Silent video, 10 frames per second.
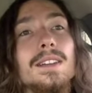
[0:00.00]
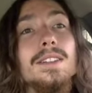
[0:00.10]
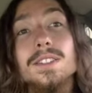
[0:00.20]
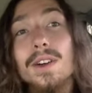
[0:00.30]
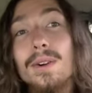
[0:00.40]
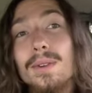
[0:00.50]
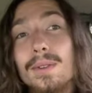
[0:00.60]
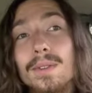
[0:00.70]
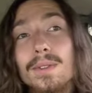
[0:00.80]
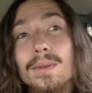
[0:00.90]
So,
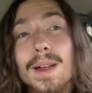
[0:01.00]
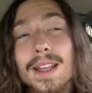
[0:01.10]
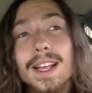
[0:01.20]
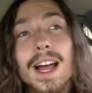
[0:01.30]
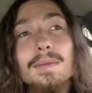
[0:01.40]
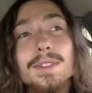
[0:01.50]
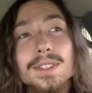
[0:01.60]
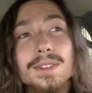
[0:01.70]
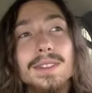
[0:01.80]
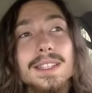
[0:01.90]
when it comes
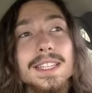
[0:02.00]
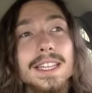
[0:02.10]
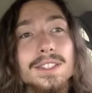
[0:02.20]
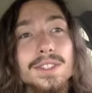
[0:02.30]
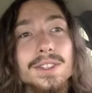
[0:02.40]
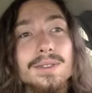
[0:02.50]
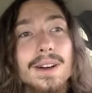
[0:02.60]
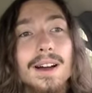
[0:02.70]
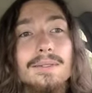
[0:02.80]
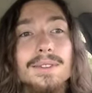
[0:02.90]
to this issue
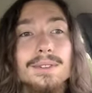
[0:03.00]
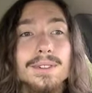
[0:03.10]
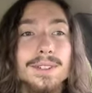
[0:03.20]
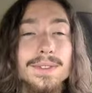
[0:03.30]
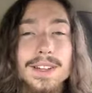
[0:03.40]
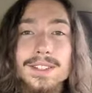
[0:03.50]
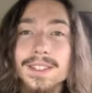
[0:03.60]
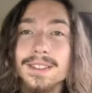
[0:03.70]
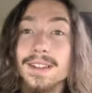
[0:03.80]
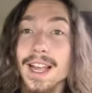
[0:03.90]
of the
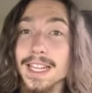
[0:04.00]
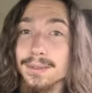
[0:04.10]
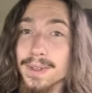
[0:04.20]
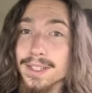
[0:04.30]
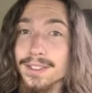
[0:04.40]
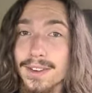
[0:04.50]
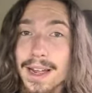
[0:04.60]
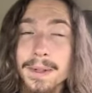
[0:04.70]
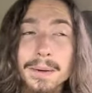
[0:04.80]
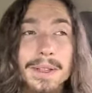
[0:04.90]
crucifixion, as we
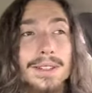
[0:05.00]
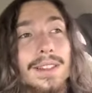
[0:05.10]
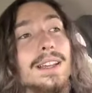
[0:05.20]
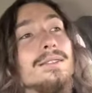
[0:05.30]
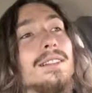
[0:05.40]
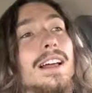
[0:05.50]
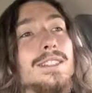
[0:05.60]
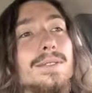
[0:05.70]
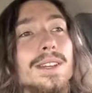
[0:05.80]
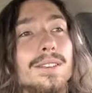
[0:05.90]
described coming to the end of the
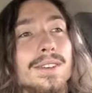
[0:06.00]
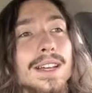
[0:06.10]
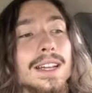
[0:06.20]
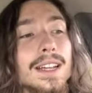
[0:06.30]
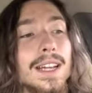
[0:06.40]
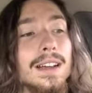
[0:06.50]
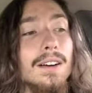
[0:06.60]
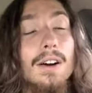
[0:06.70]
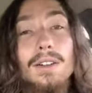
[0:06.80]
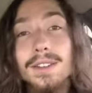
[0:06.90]
last video,
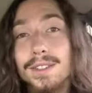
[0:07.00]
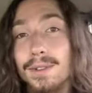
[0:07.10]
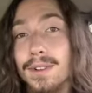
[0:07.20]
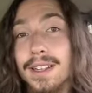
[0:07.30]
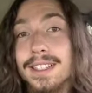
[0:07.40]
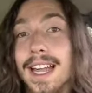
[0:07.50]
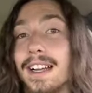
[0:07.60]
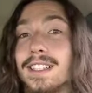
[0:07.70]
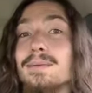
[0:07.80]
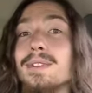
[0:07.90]
all historians
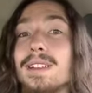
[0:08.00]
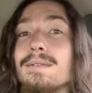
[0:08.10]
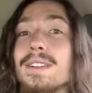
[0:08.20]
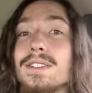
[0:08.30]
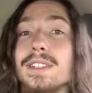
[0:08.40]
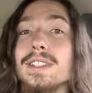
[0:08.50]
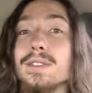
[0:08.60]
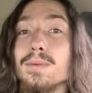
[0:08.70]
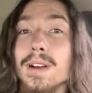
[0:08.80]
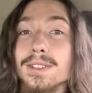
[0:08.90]
actually believe that
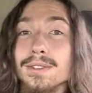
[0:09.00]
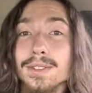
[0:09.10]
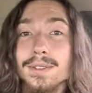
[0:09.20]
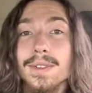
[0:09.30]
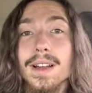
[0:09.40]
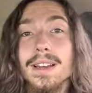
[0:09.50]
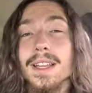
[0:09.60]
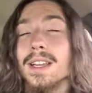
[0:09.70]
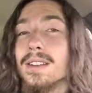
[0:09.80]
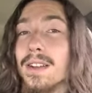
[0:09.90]
Jesus was crucified,
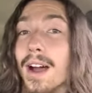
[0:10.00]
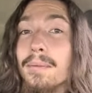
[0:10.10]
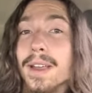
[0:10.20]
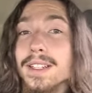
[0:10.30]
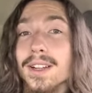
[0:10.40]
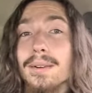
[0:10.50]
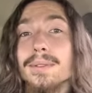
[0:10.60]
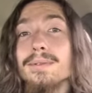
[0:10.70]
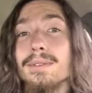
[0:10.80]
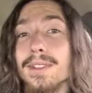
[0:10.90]
not based off
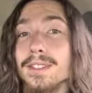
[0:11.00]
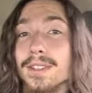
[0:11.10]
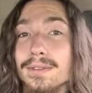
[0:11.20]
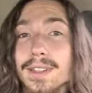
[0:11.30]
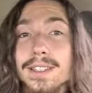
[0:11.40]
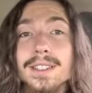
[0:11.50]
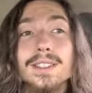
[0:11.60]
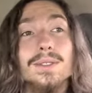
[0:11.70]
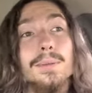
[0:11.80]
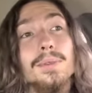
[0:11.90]
of religious
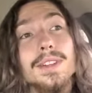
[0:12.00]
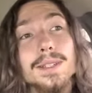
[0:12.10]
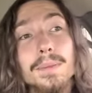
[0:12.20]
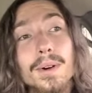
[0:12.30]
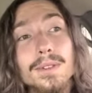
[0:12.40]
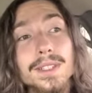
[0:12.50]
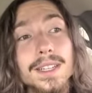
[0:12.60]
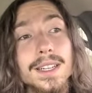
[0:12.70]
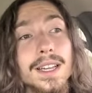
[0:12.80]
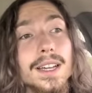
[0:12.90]
reasons or
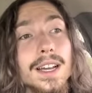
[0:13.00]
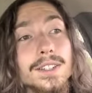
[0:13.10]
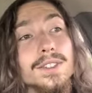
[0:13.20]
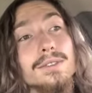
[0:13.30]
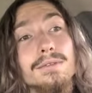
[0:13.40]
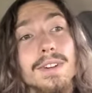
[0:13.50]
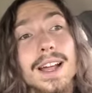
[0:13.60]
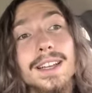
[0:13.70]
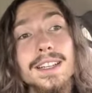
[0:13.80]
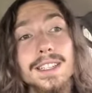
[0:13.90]
presupposing a certain
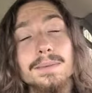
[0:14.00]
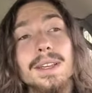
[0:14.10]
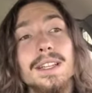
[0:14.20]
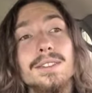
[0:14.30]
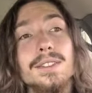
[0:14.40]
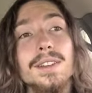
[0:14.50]
writing to be